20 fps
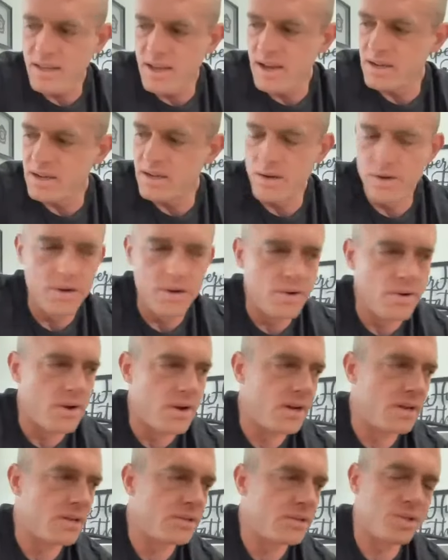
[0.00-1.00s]
yeah. Go to
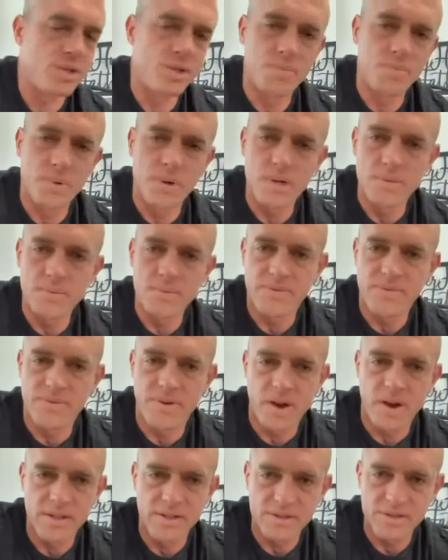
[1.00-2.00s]
uh,
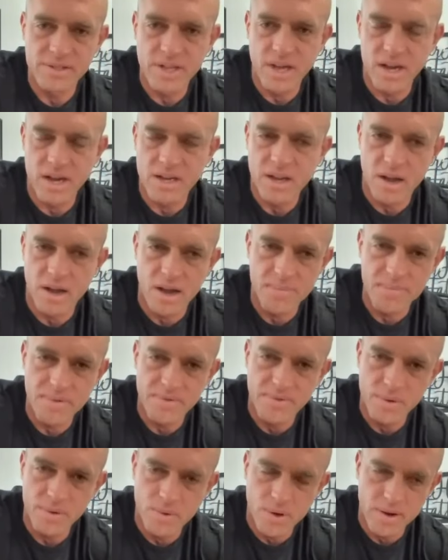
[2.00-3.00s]
superhumanfathers.com
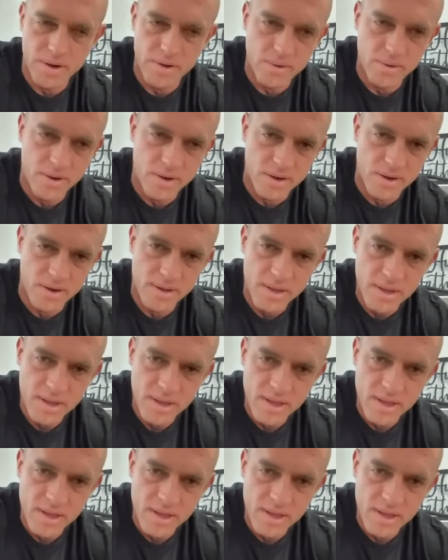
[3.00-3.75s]
if you want to uh,